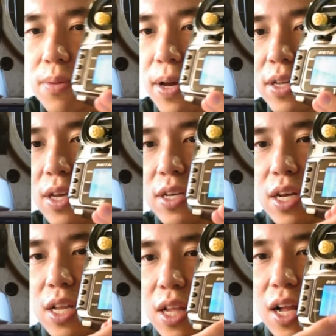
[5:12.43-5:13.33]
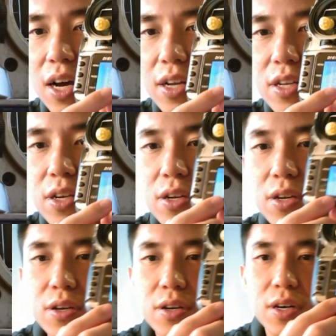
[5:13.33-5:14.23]
TBS Agent Lite
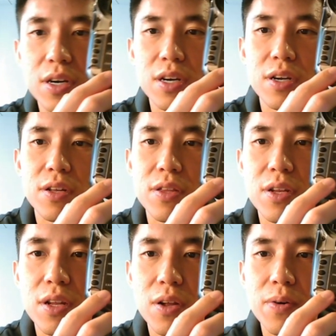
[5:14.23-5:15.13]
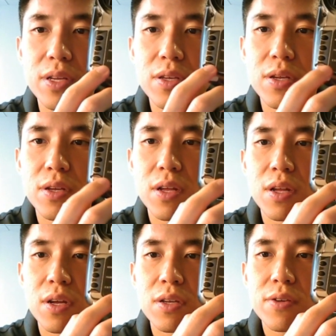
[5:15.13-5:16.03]
here, the lowest
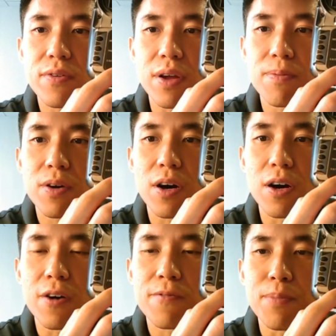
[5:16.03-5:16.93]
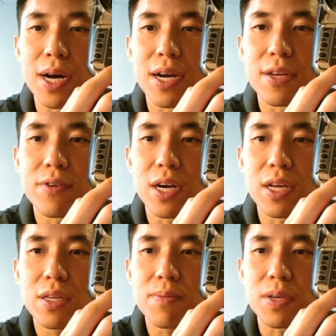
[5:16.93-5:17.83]
script of my
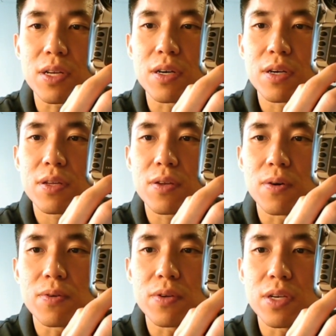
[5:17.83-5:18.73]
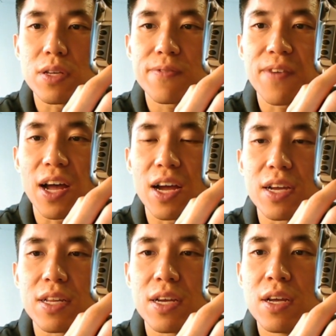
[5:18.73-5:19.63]
transmitter. So you just
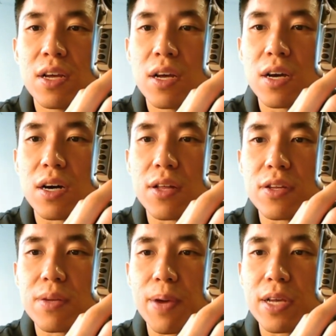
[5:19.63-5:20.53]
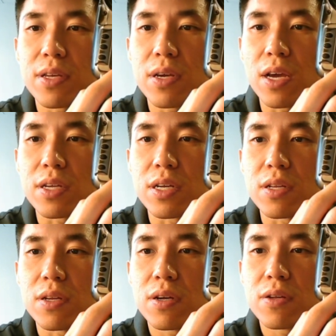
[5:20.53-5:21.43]
find the TBS
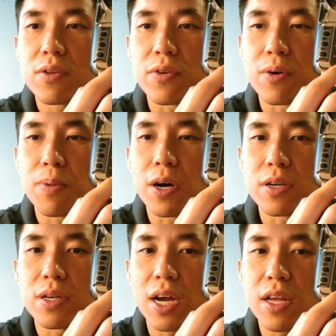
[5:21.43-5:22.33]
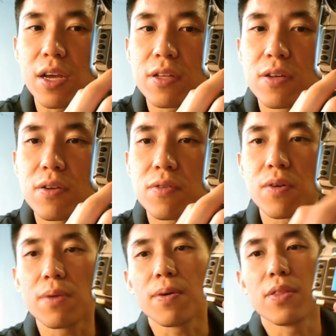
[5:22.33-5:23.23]
Agent 0.98
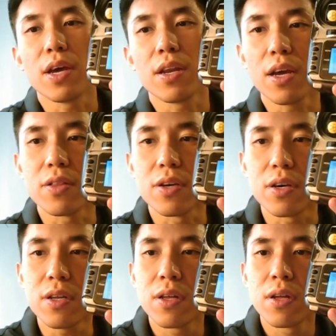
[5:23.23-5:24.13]
script and then enter.